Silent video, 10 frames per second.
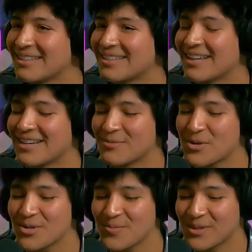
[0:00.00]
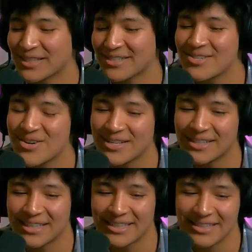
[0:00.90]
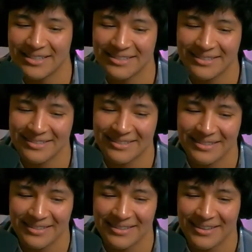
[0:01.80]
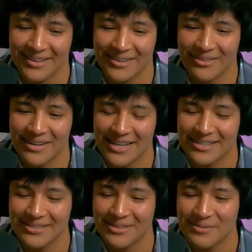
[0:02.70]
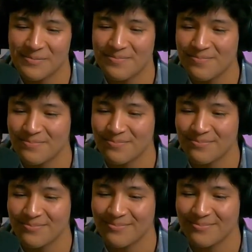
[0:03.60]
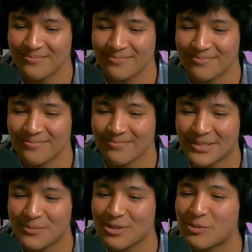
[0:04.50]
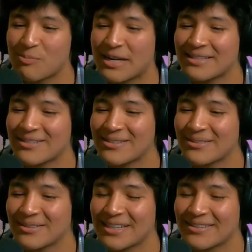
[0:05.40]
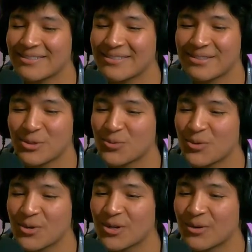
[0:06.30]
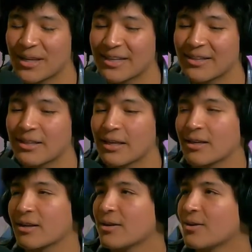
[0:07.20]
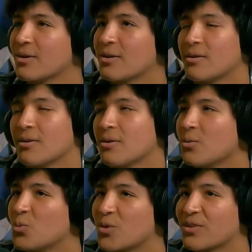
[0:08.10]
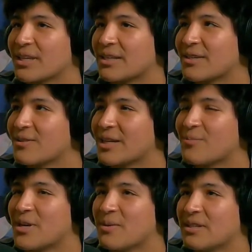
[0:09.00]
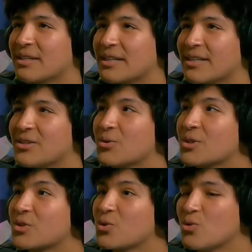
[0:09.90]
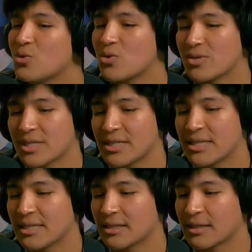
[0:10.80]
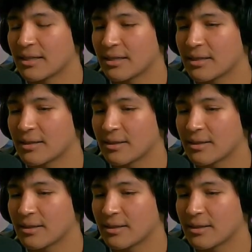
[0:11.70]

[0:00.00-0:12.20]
Yeah, especially someone that's trying to, like, I don't know, add some spice into their house, or you know, like wherever they live, like maybe like it's always cool seeing like